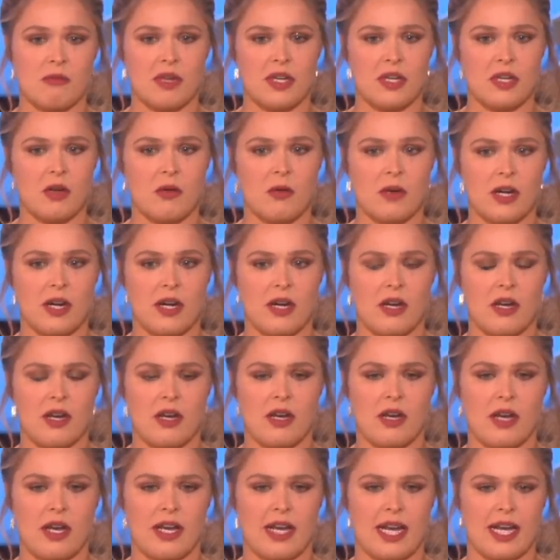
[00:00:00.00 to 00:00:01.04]
but no one had
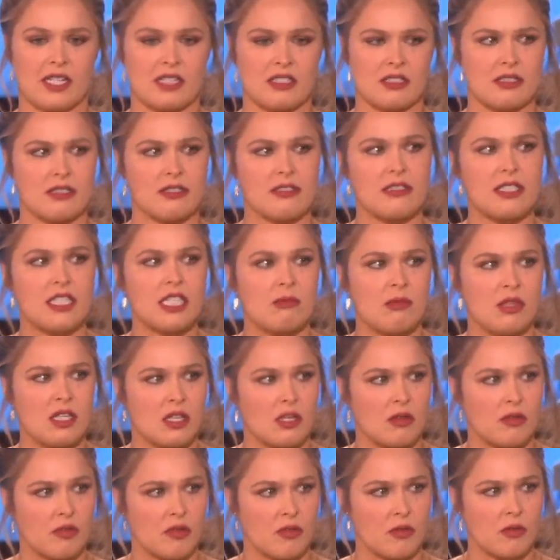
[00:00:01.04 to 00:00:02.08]
had actually seen me
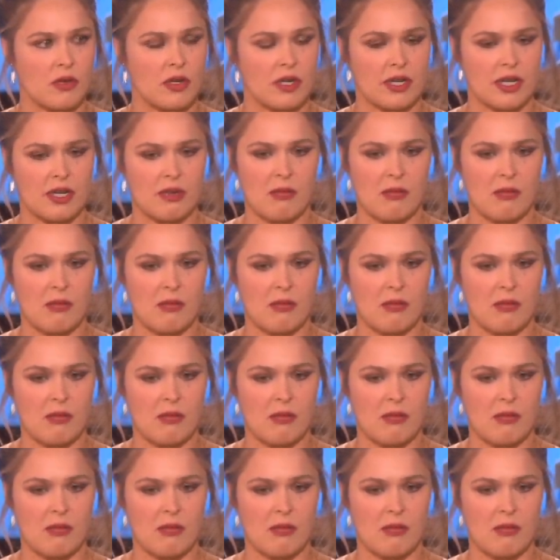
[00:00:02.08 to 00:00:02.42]
go through it,